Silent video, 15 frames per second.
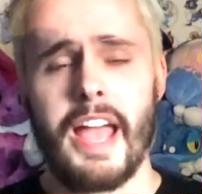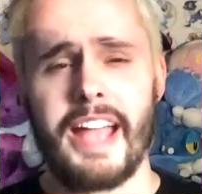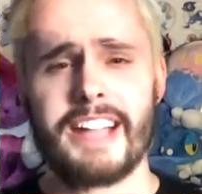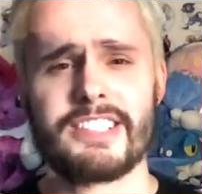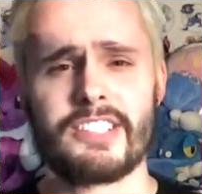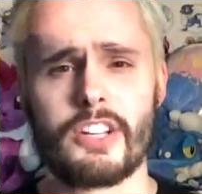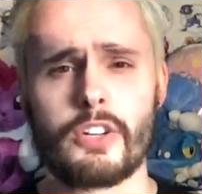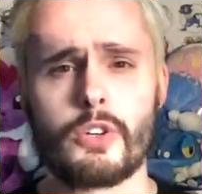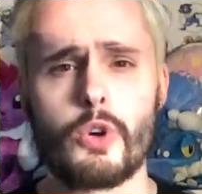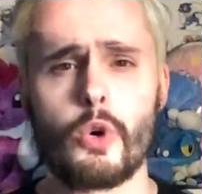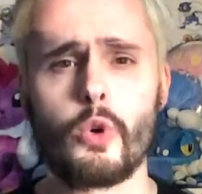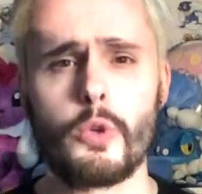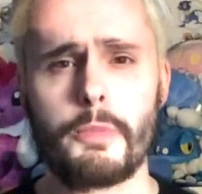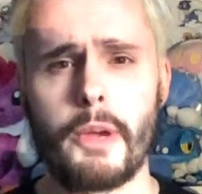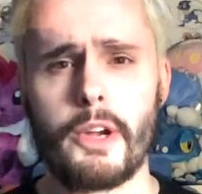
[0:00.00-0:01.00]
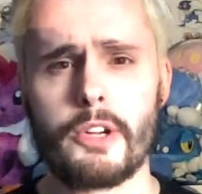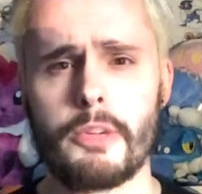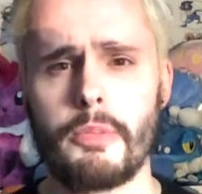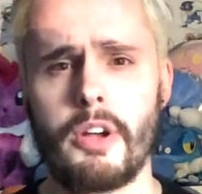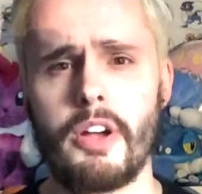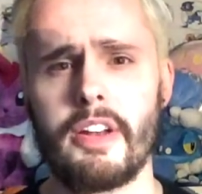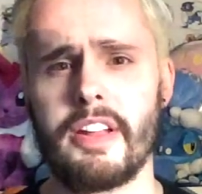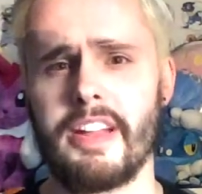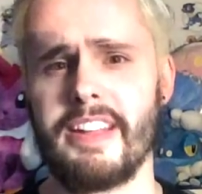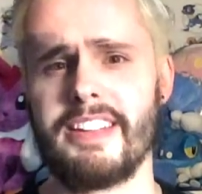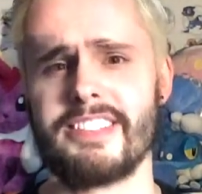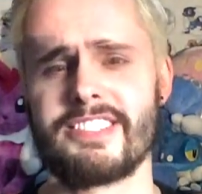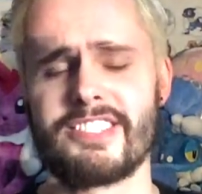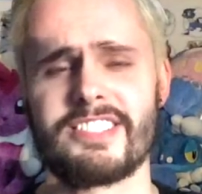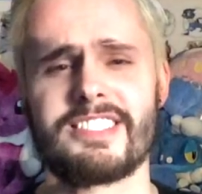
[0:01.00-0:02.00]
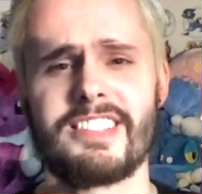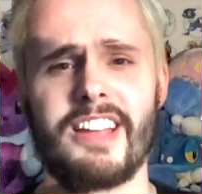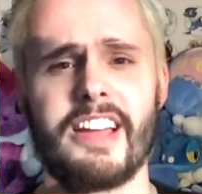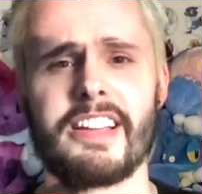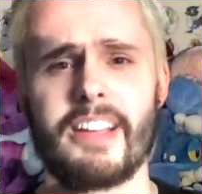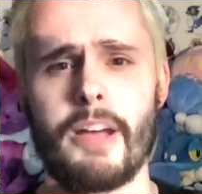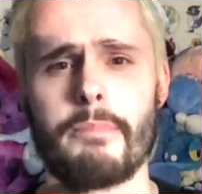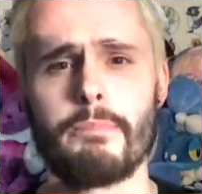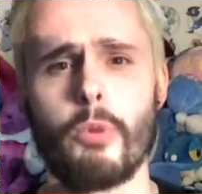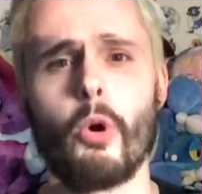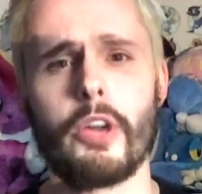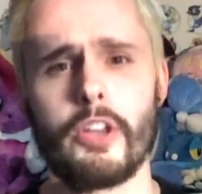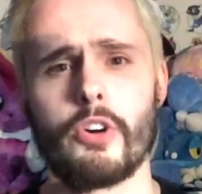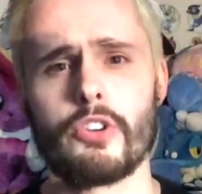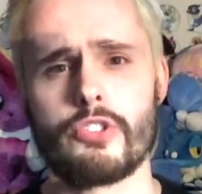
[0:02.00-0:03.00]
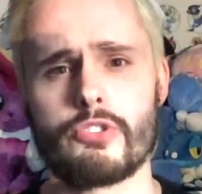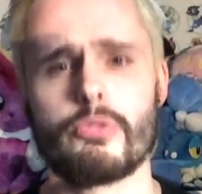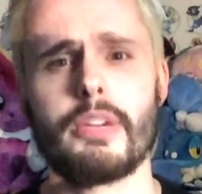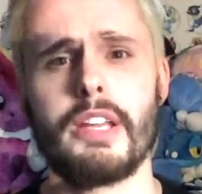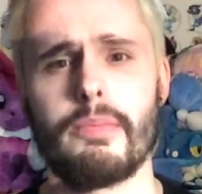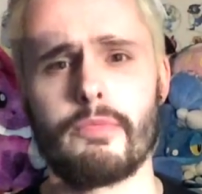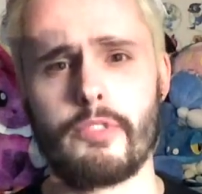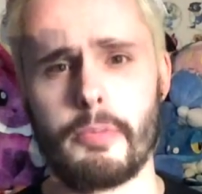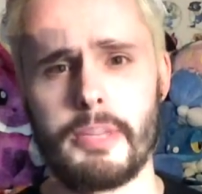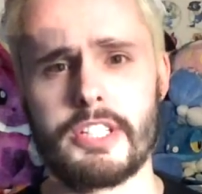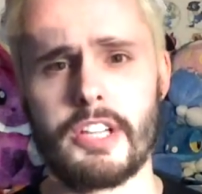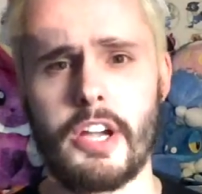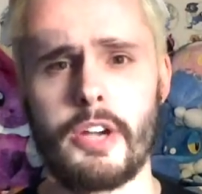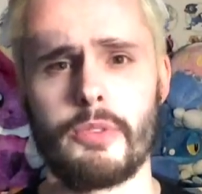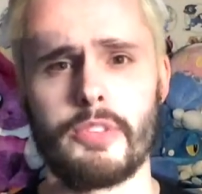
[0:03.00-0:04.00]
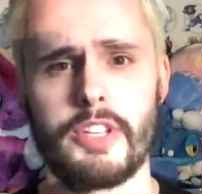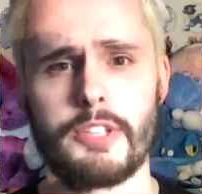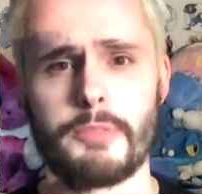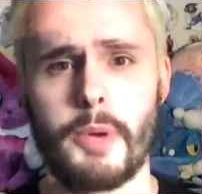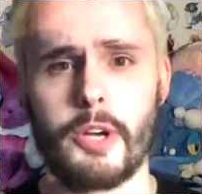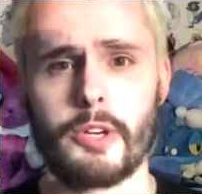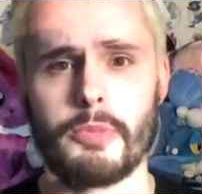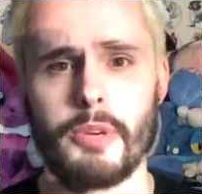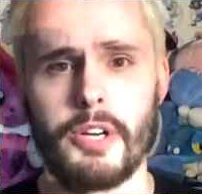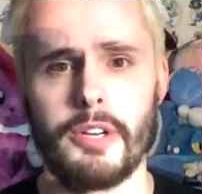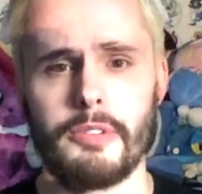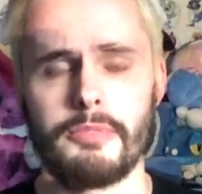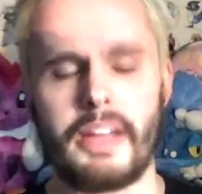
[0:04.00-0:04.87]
It's a cool Pokemon, and it's just like a boyhood dream for me to own this Pokemon.